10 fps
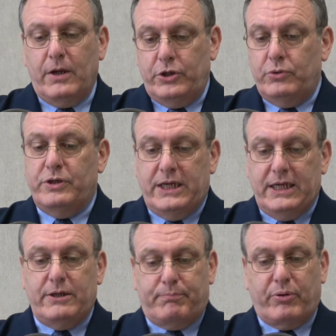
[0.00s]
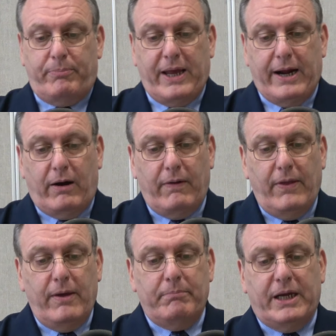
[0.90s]
you need to prepare
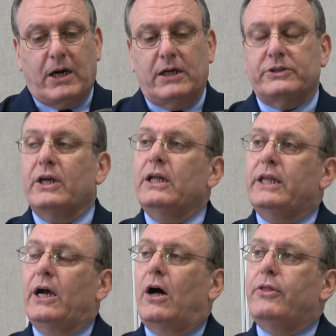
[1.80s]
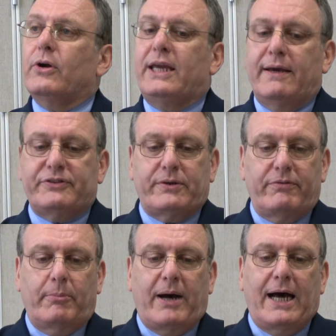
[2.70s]
because the other gifts of
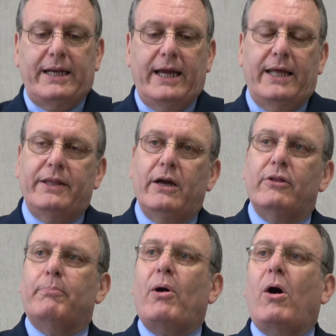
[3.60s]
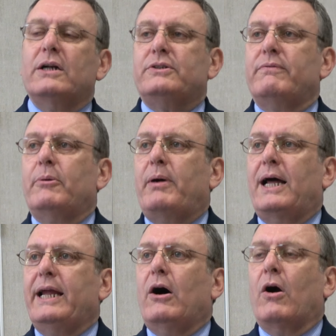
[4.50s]
the body and the other parts of the
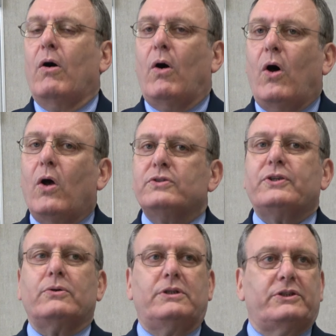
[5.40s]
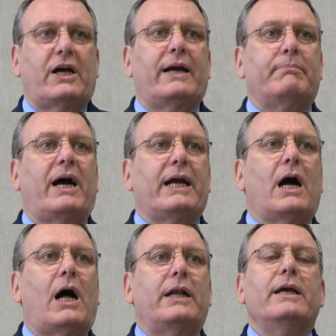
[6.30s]
body are also designed by
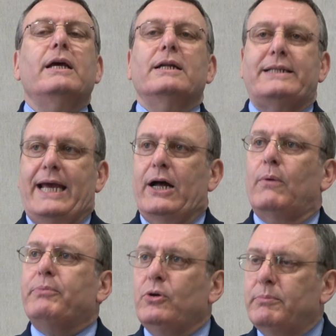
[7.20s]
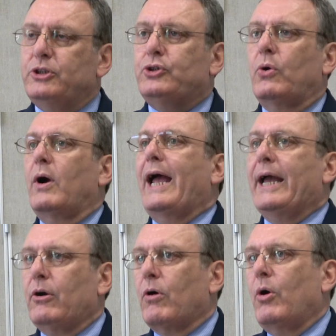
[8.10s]
God to help you mature
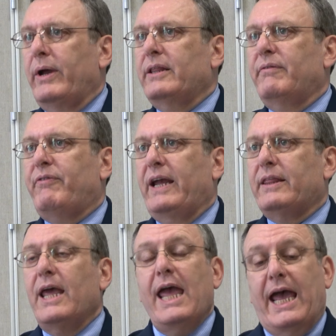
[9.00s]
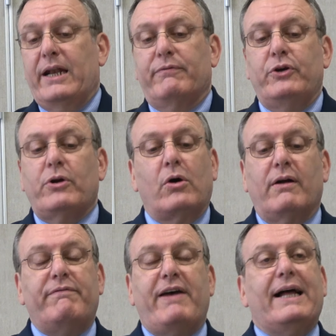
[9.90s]
and grow in the faith. And if you don't
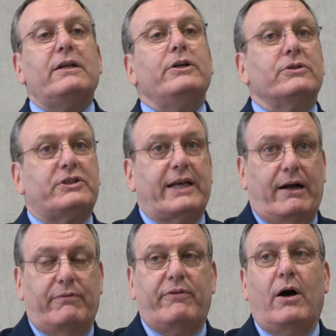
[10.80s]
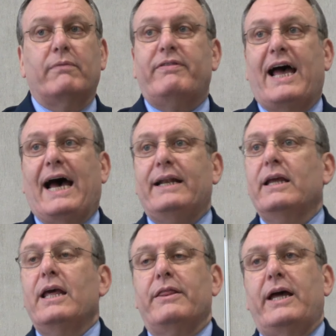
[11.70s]
avail yourself of that,
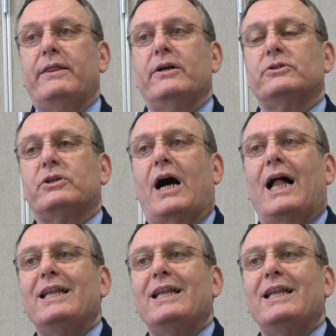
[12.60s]
then there's a